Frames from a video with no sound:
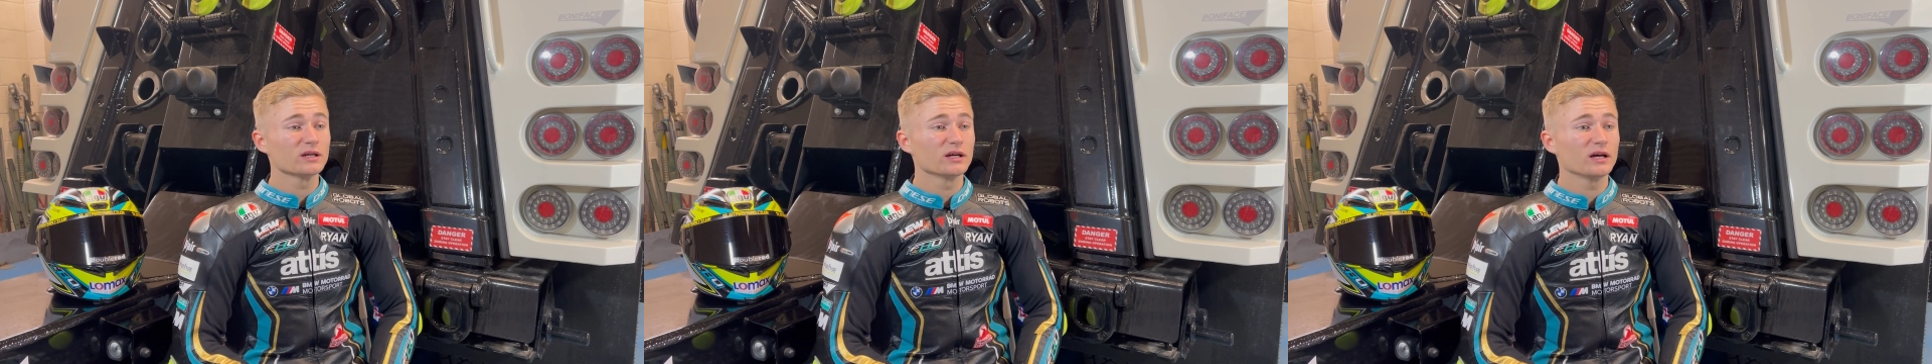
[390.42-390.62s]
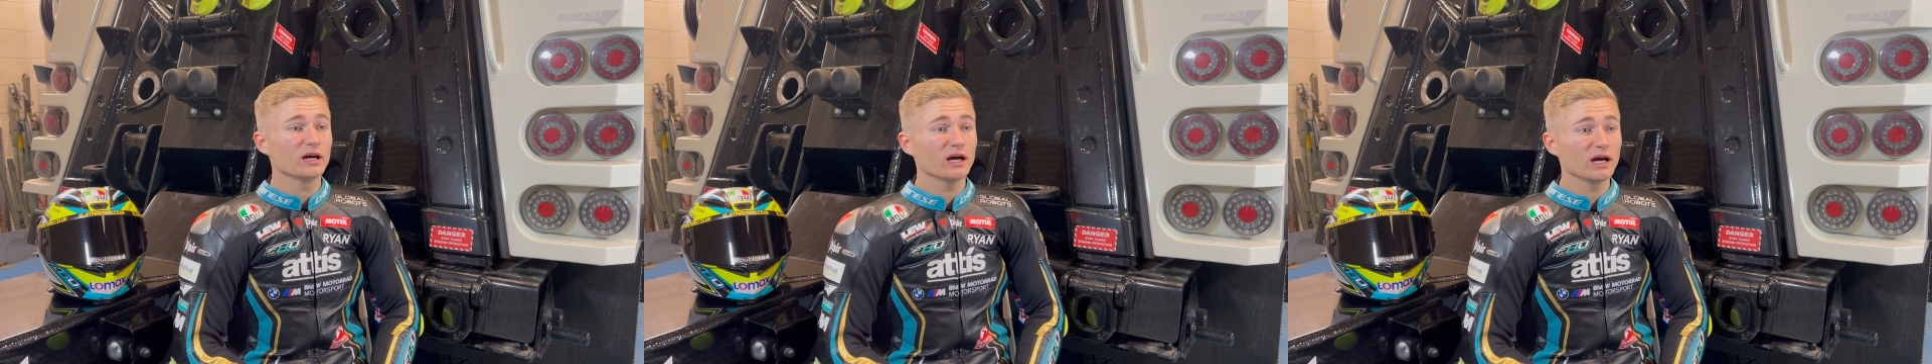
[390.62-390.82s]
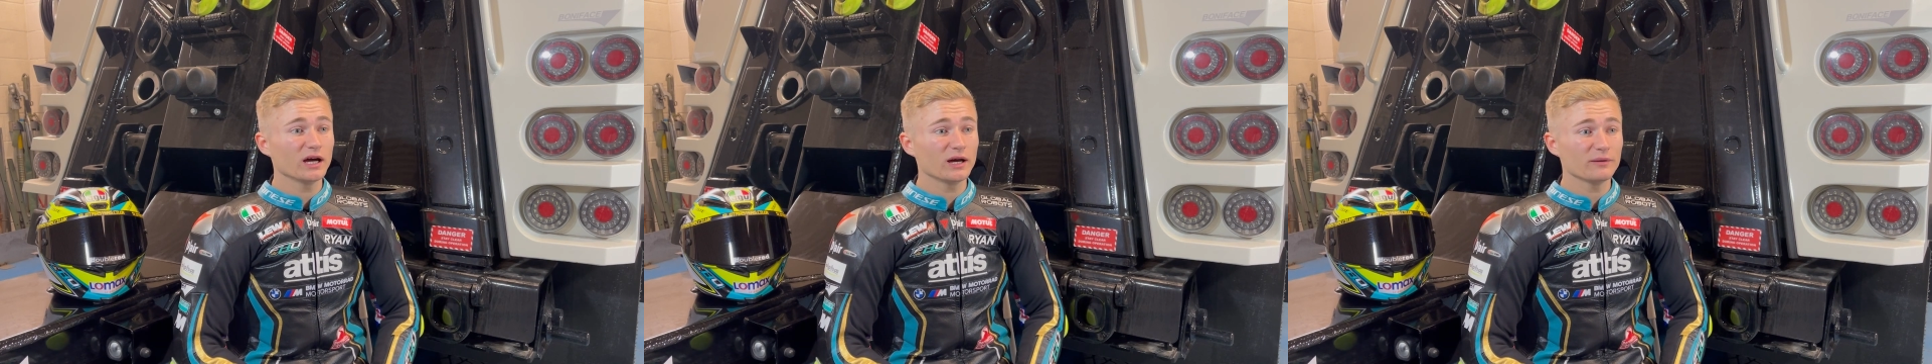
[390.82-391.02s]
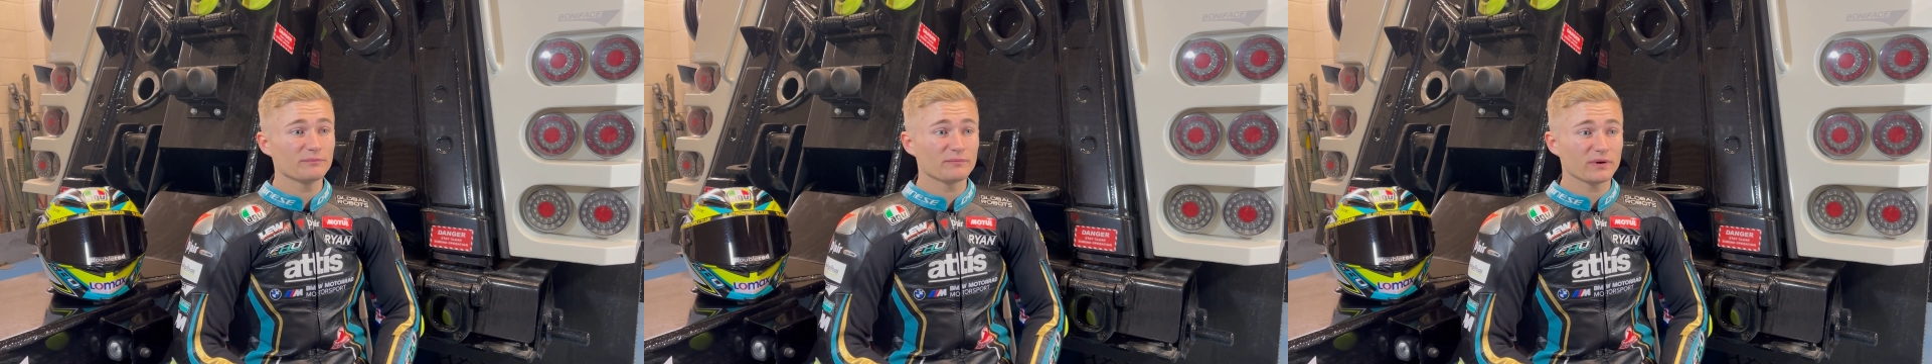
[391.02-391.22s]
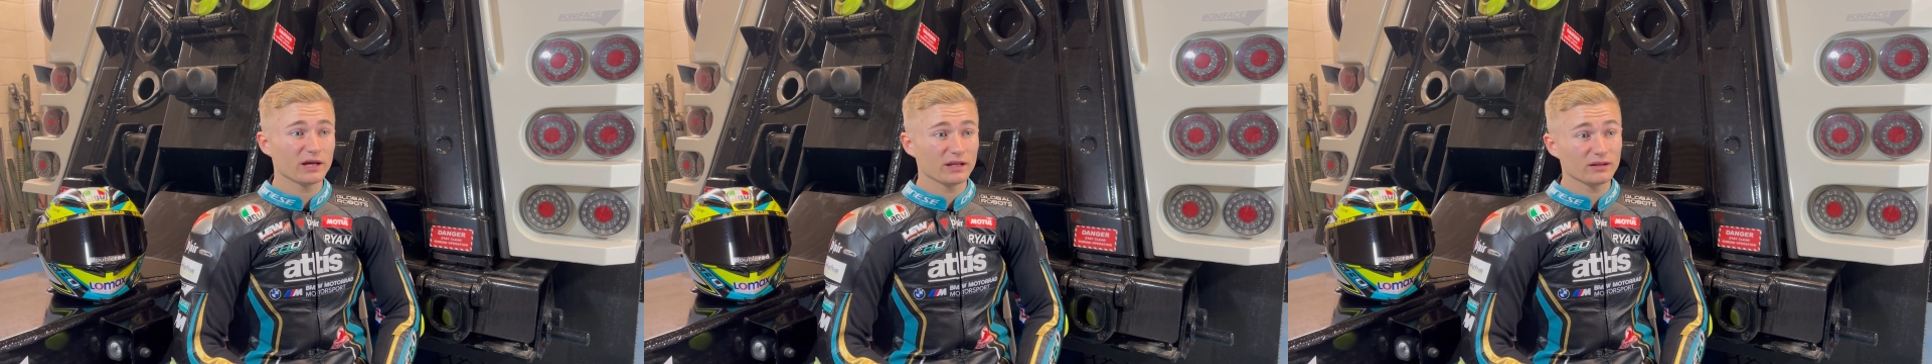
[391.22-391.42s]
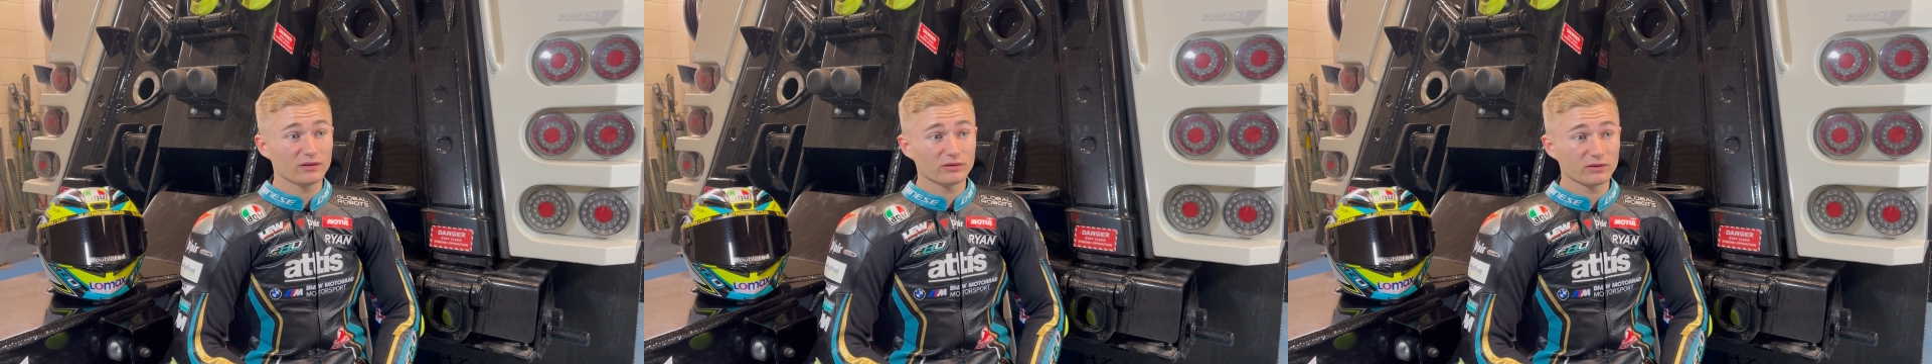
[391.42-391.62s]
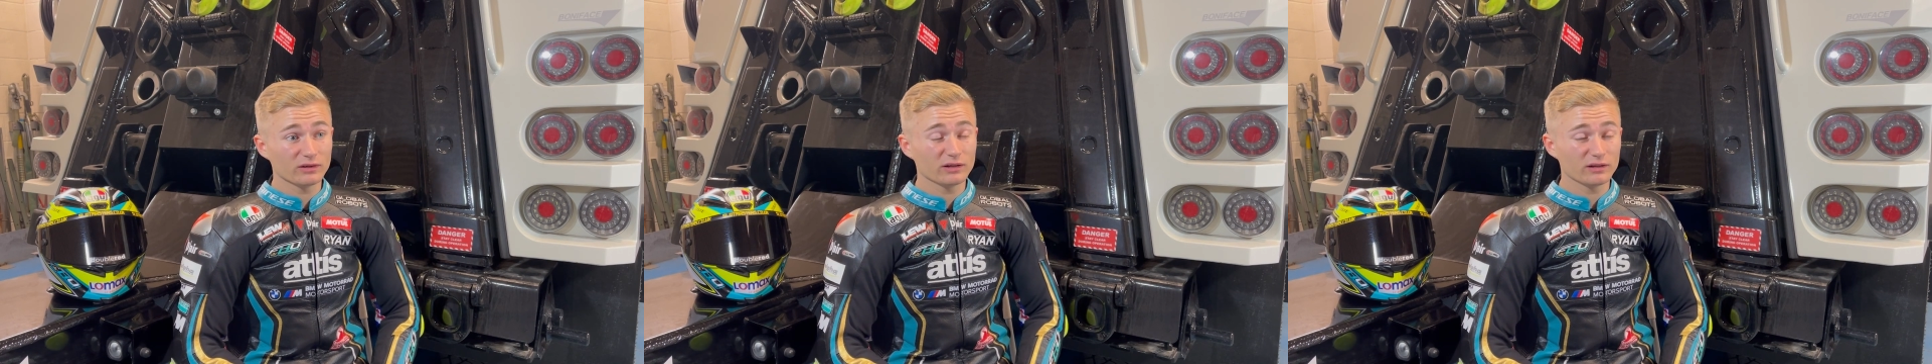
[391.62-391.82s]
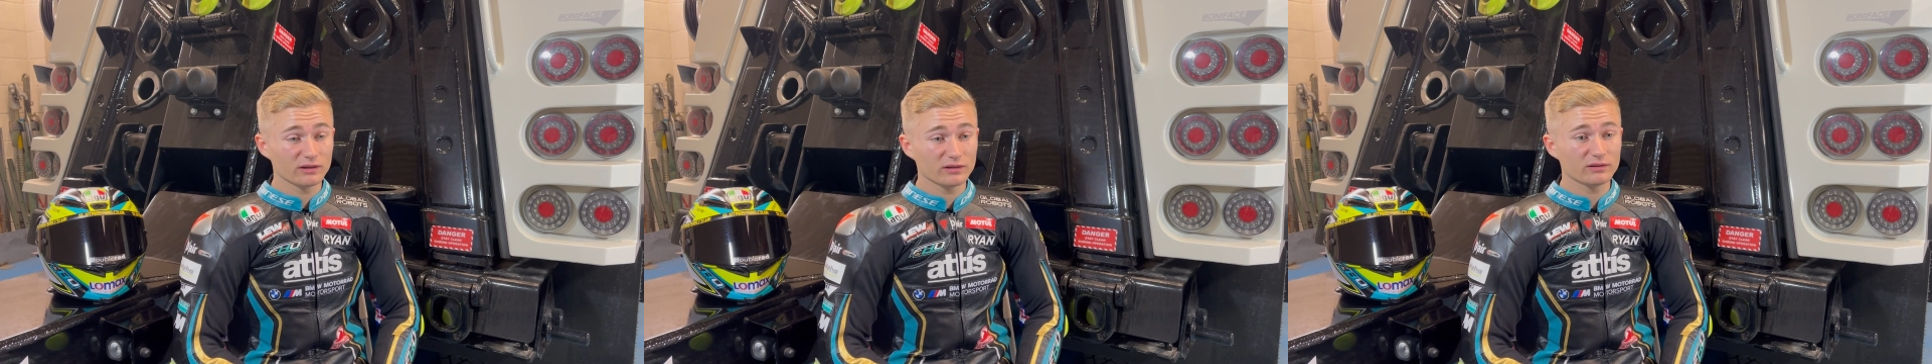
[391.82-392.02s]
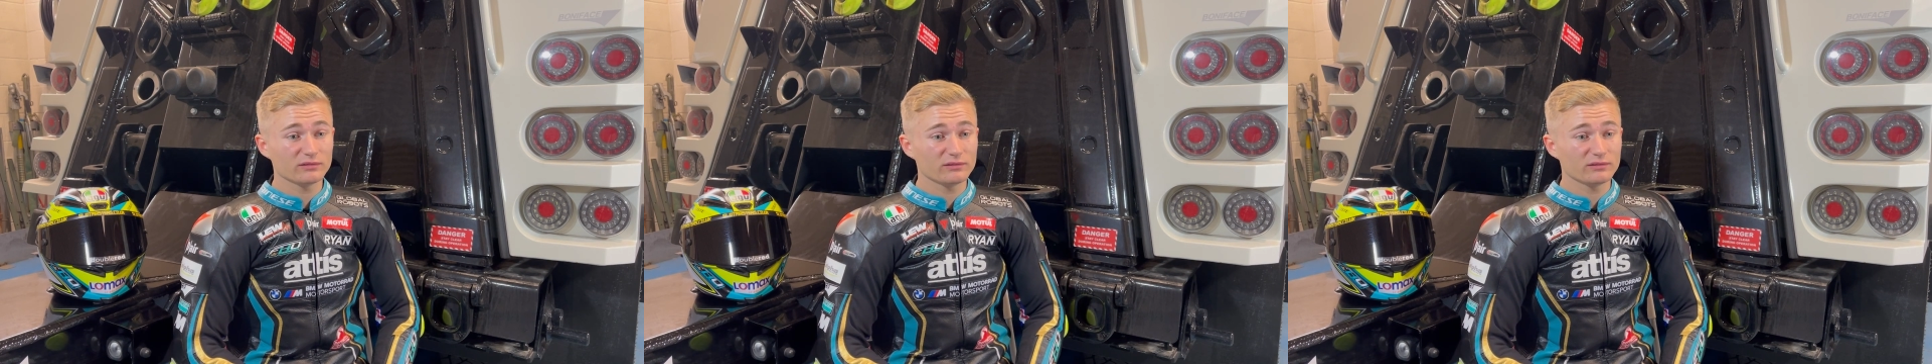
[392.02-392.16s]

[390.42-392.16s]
And on the